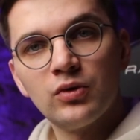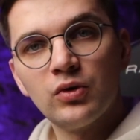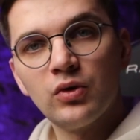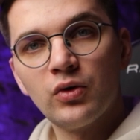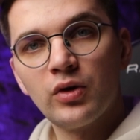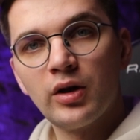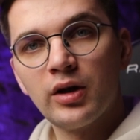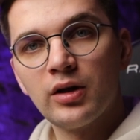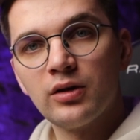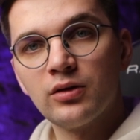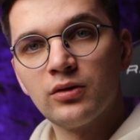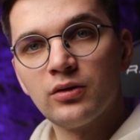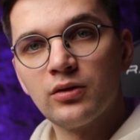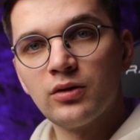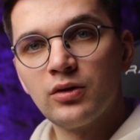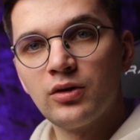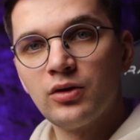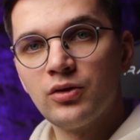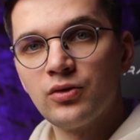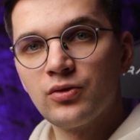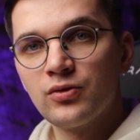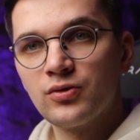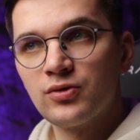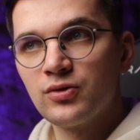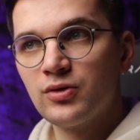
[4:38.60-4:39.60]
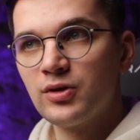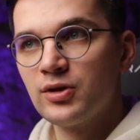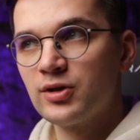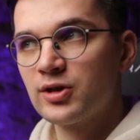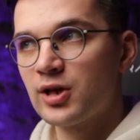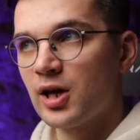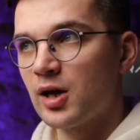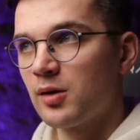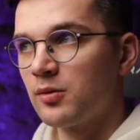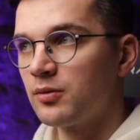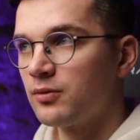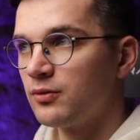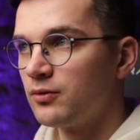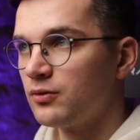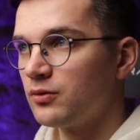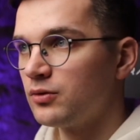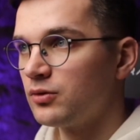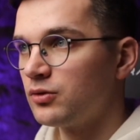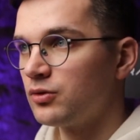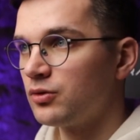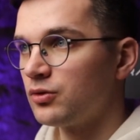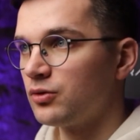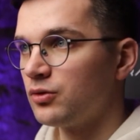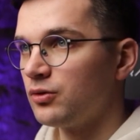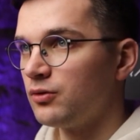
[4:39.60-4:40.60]
you can use this app
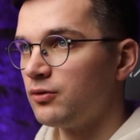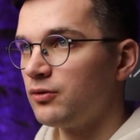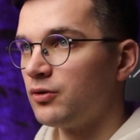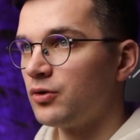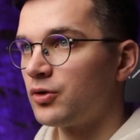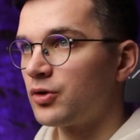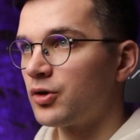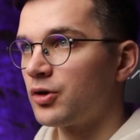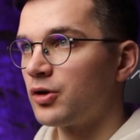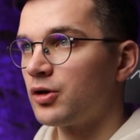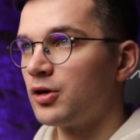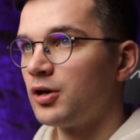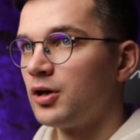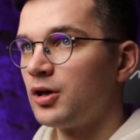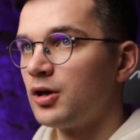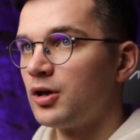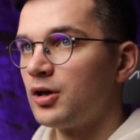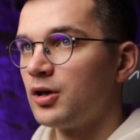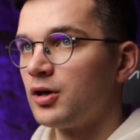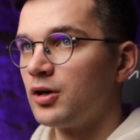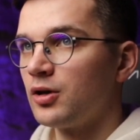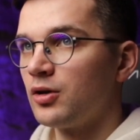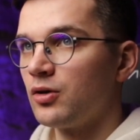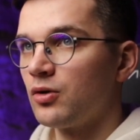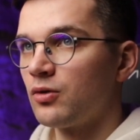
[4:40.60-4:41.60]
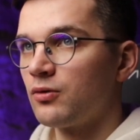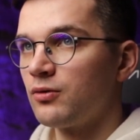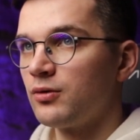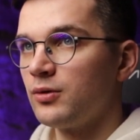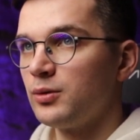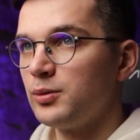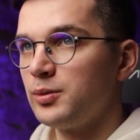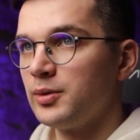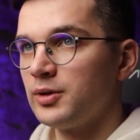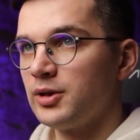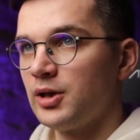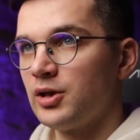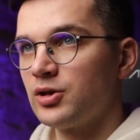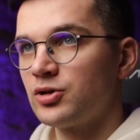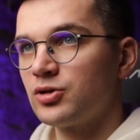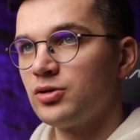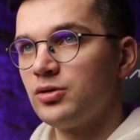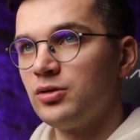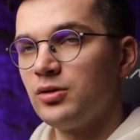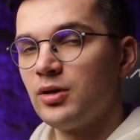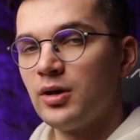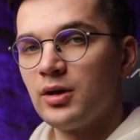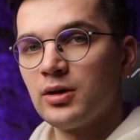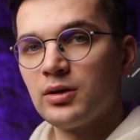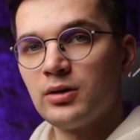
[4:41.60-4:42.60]
for your full
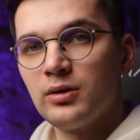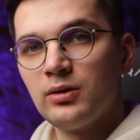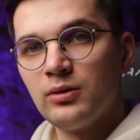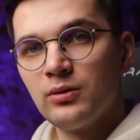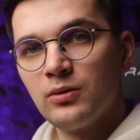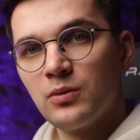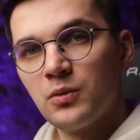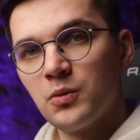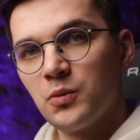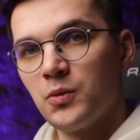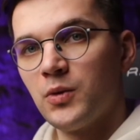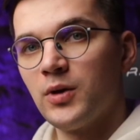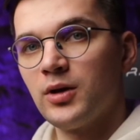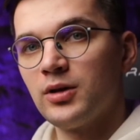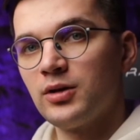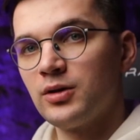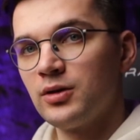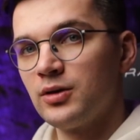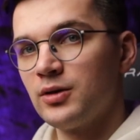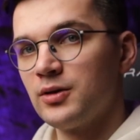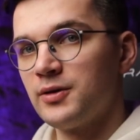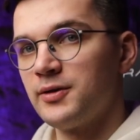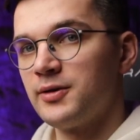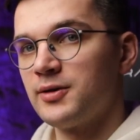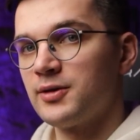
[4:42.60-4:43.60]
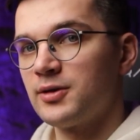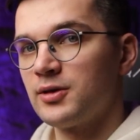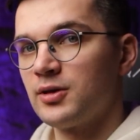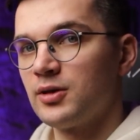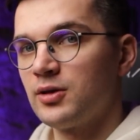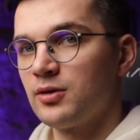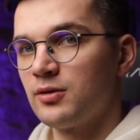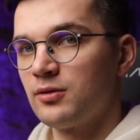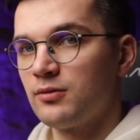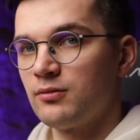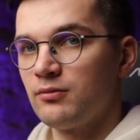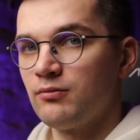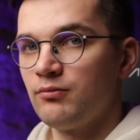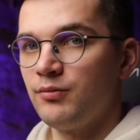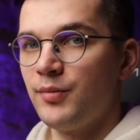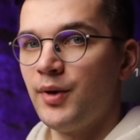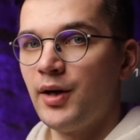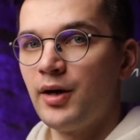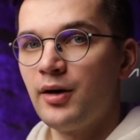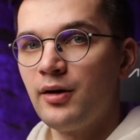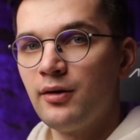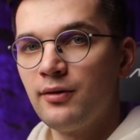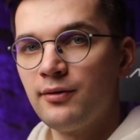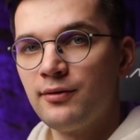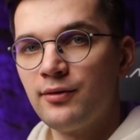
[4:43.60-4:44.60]
potential, what is
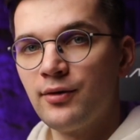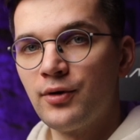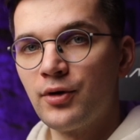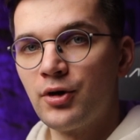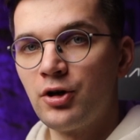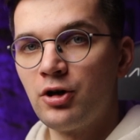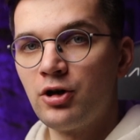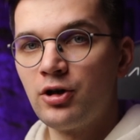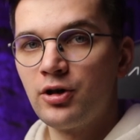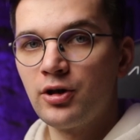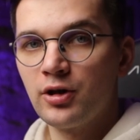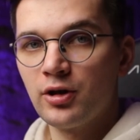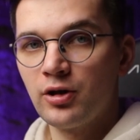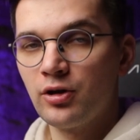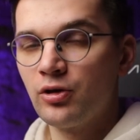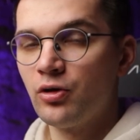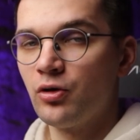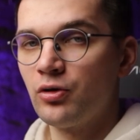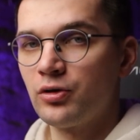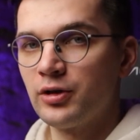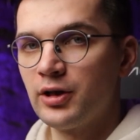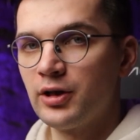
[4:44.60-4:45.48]
better for your